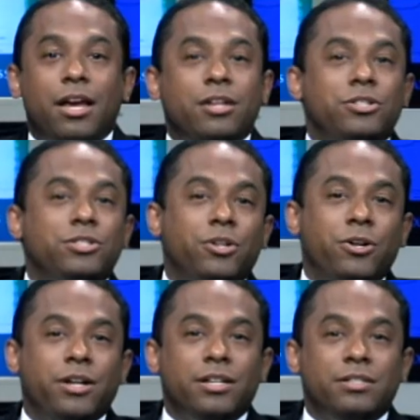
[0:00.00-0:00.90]
Just
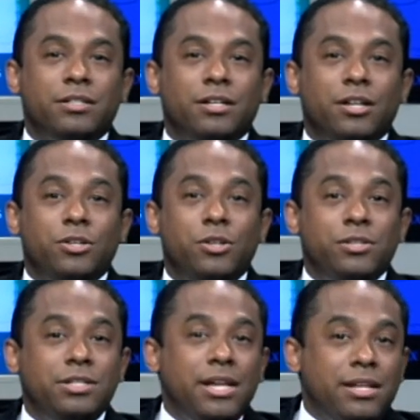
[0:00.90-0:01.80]
curious, do you
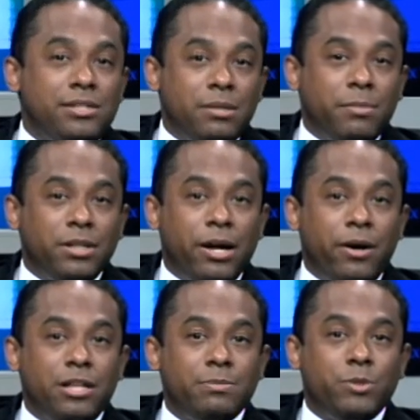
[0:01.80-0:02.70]
see any
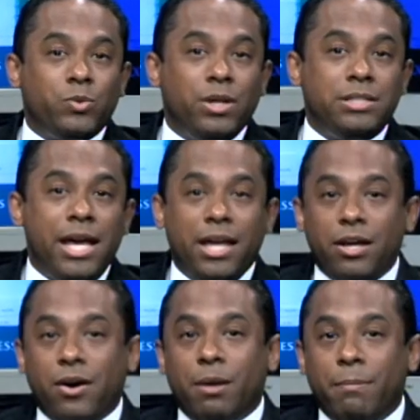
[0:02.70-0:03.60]
similarities between
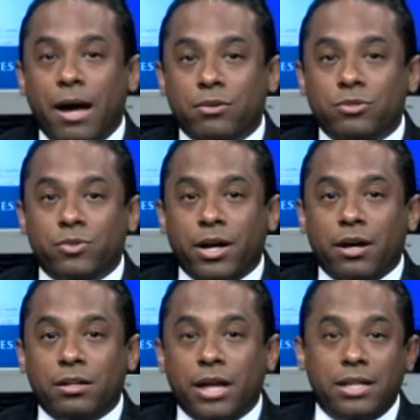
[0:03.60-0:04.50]
taking on a mountain
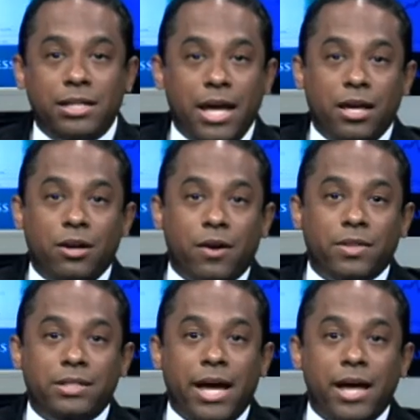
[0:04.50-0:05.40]
trail and taking on
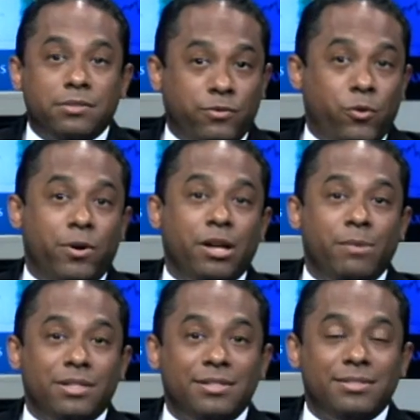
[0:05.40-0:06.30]
the task of growing a
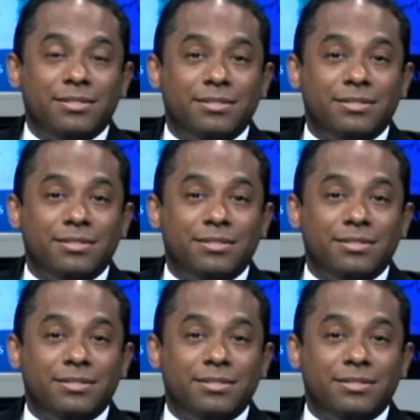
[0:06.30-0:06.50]
business?